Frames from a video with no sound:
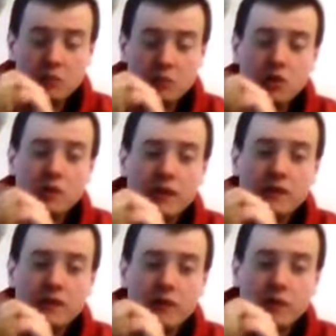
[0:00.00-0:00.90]
I'm not going to be
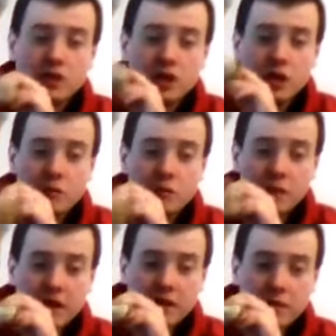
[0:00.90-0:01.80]
here very much.
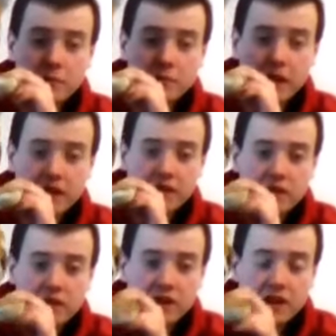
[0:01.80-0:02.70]
Bye-bye. But I said,
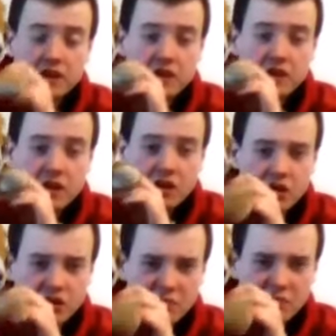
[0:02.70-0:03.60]
but please.
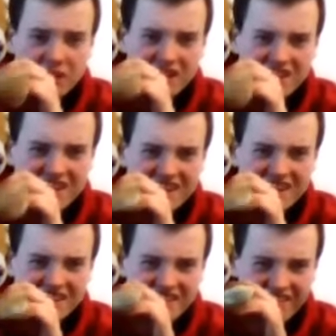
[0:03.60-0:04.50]
Bye, Peters.